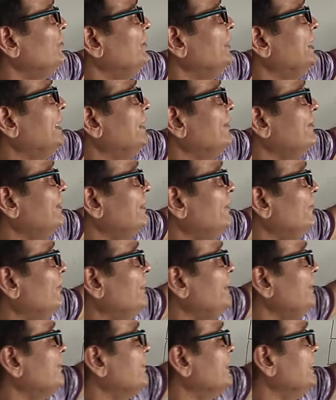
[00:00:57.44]
we can say
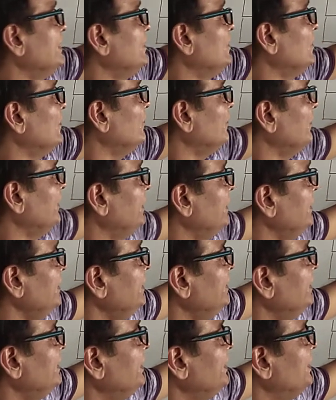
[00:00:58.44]
we drink
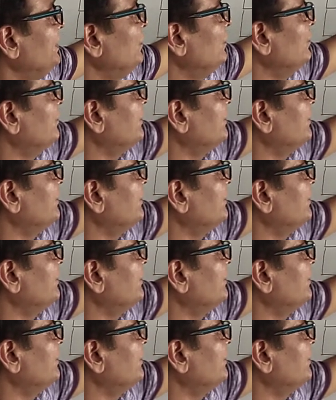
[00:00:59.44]
coffee, you